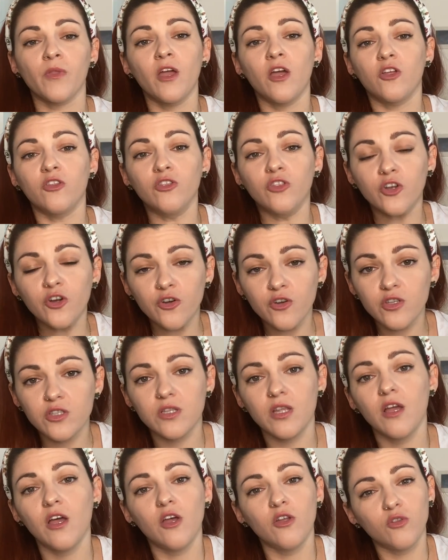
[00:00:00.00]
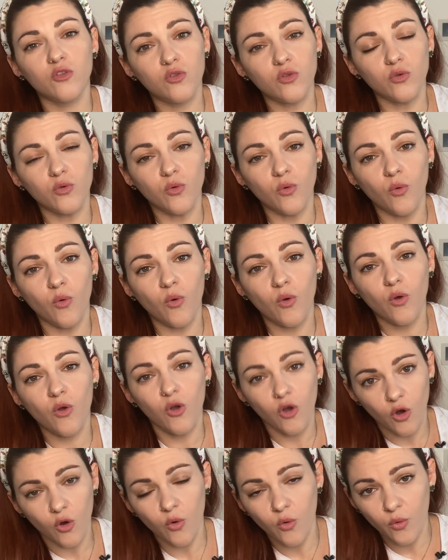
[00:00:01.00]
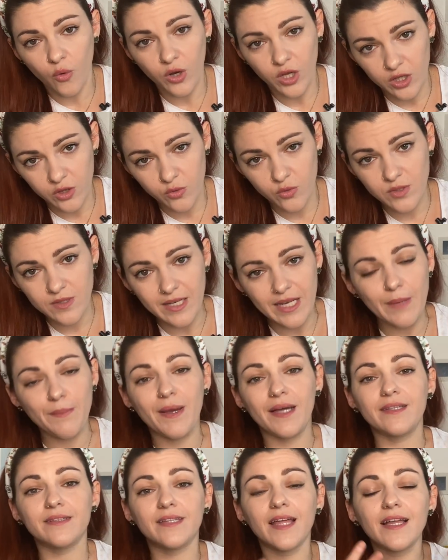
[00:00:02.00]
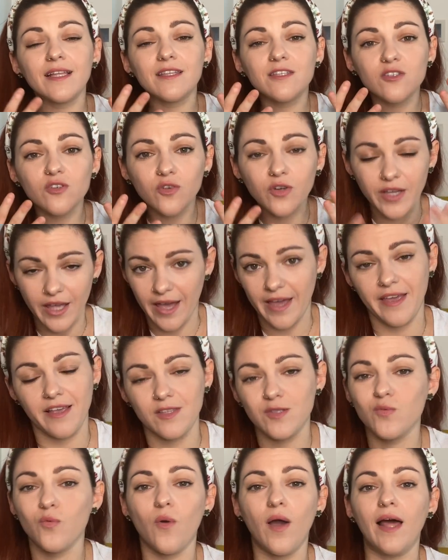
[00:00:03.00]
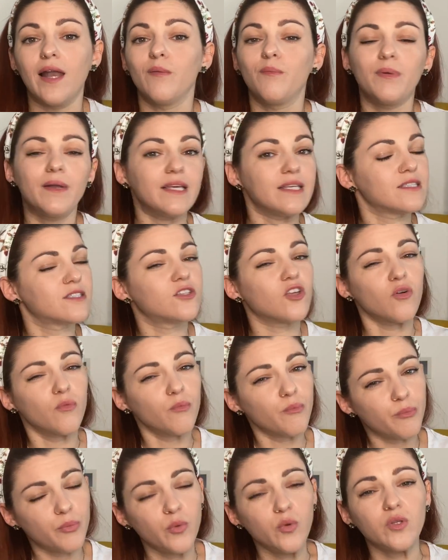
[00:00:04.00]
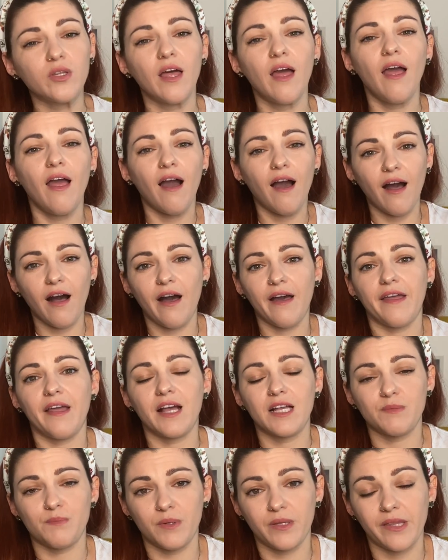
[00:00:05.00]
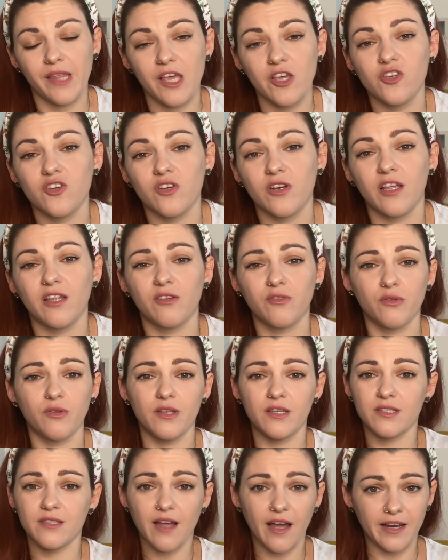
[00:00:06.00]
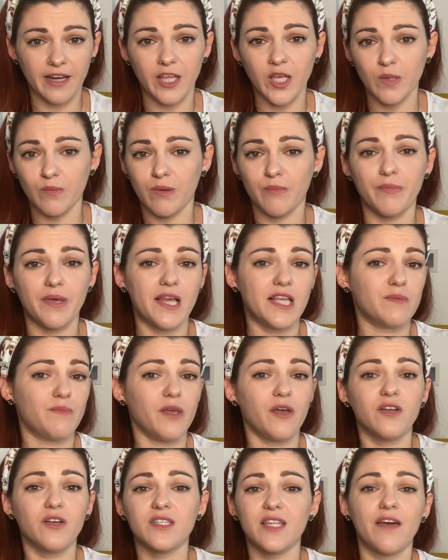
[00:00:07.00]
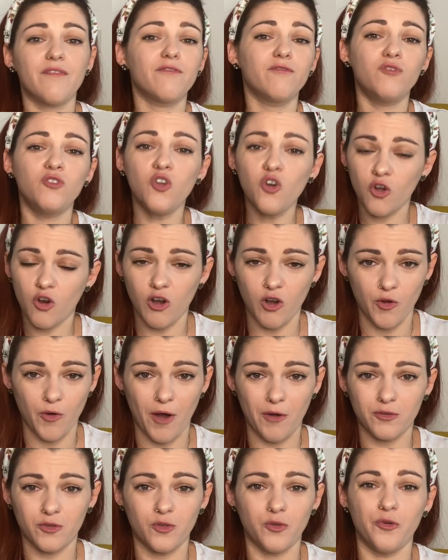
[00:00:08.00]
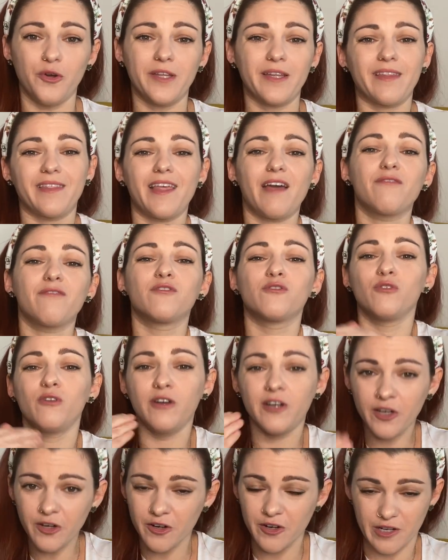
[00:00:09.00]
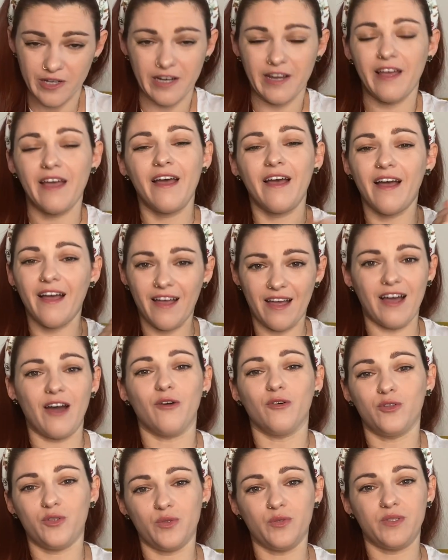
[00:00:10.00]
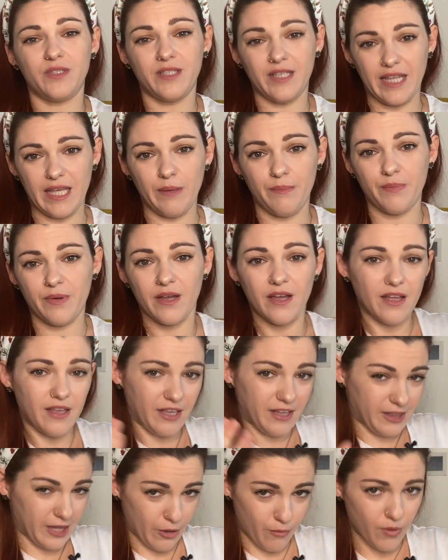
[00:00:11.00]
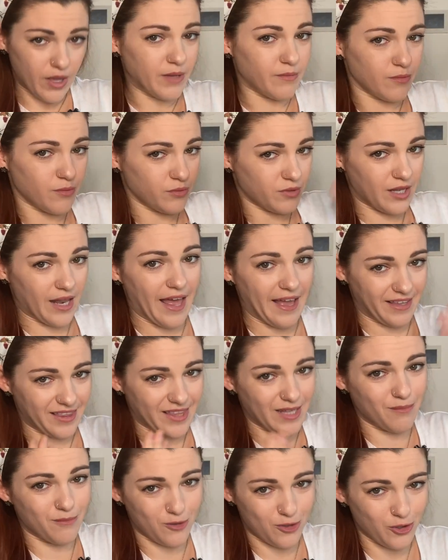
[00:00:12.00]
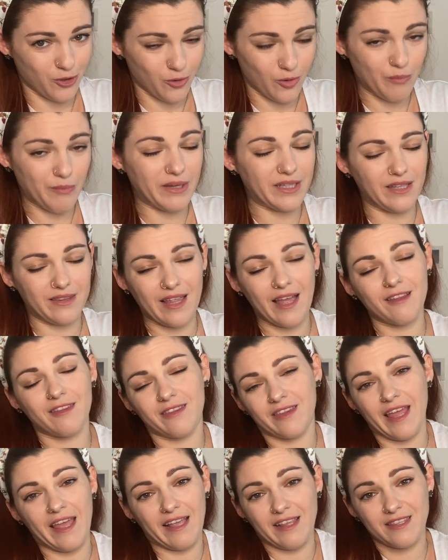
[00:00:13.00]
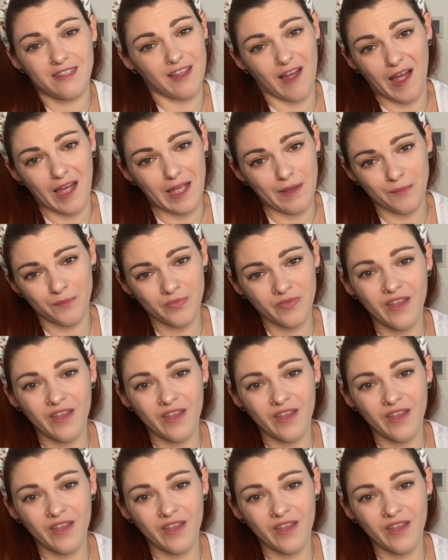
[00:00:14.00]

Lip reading: nursed to go into sleep, and that's okay as well. Please don't put high expectation into these tiny human beings, because they have no clue how to do it and they have to learn how to sleep in the way we would like them to, but that takes time.